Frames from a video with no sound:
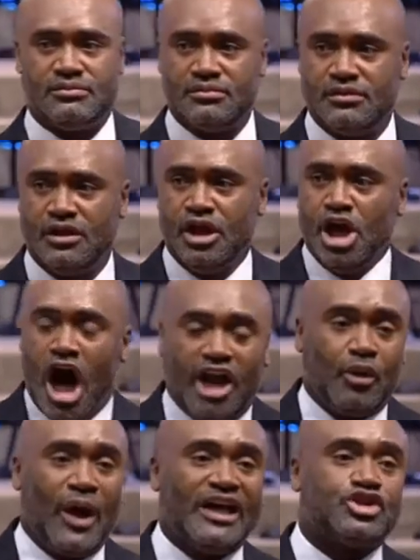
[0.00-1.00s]
Otherwise, you
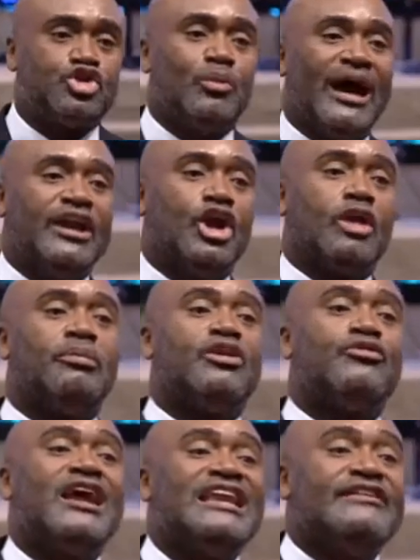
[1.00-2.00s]
might not be ready
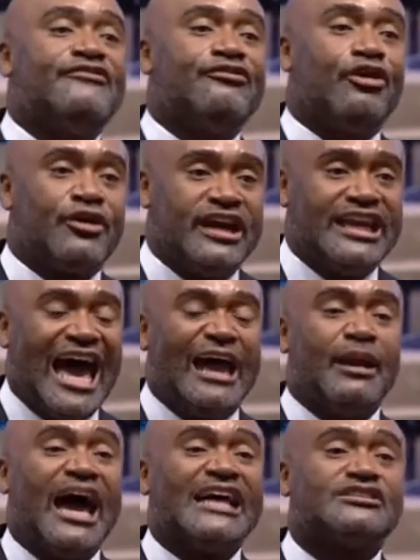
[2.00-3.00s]
for it, and as a
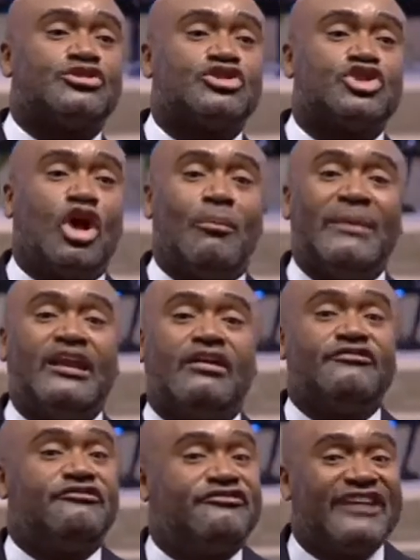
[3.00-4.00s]
result, may not
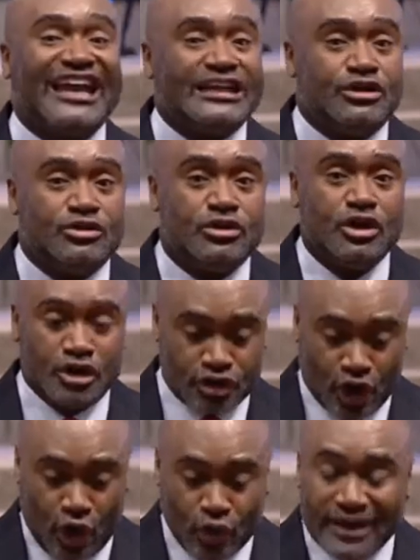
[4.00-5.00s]
value the whole
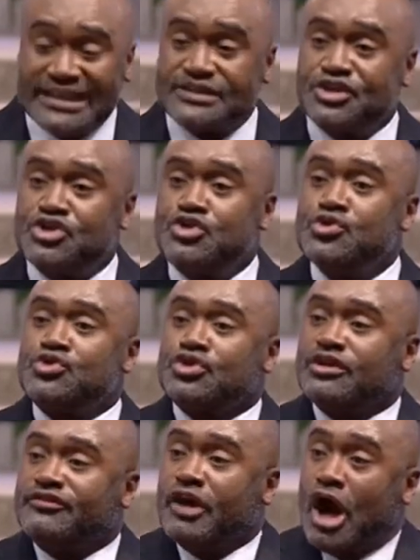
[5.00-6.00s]
institution of,
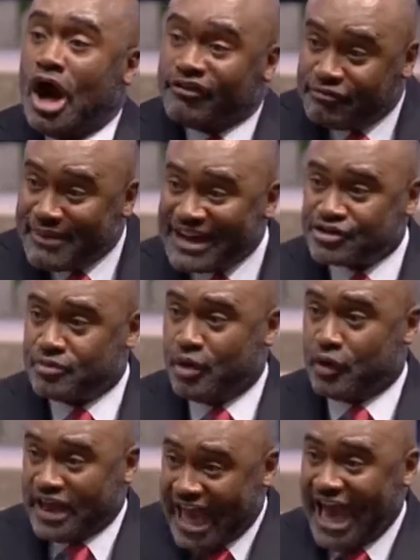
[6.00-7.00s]
of matrimony and
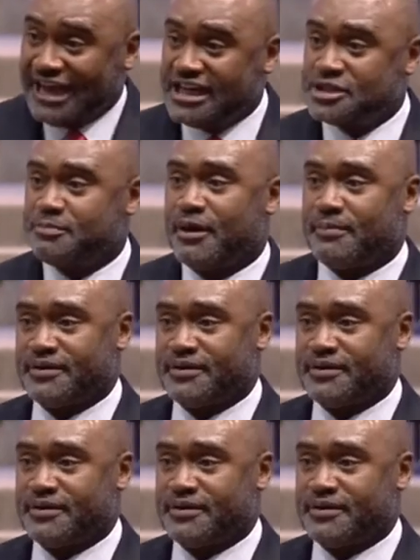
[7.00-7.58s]
its purpose.